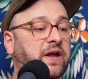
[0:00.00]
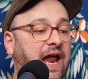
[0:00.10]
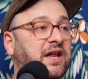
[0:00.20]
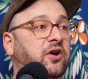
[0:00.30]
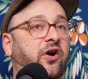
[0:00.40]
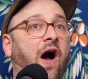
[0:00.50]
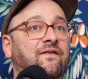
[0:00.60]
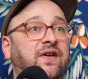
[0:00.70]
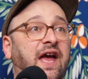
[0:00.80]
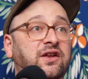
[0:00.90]
getting your
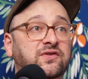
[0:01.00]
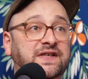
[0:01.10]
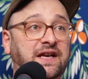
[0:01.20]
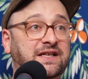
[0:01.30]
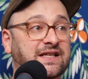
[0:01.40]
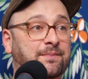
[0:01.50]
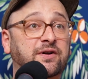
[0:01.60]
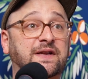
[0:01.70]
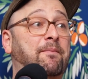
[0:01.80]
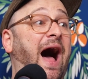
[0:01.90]
coffee and you said it to the
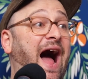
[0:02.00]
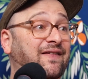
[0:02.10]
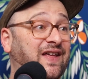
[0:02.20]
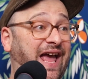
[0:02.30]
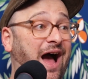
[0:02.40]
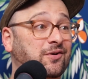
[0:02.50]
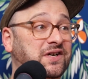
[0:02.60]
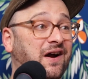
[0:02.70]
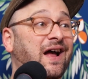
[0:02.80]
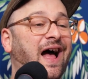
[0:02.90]
person behind the
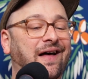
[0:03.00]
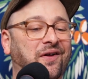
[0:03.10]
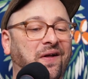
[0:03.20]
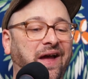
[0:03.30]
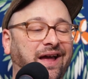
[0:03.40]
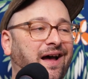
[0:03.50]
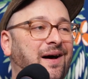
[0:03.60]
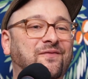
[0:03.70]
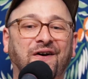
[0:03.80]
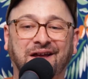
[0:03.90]
counter and they're like,
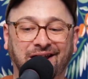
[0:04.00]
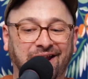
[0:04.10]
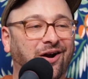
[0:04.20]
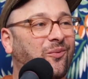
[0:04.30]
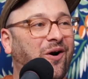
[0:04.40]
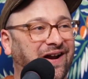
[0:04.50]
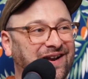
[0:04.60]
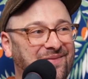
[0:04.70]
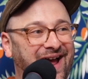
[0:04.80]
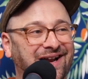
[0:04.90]
I'm fucking here
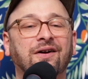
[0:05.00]
working, man.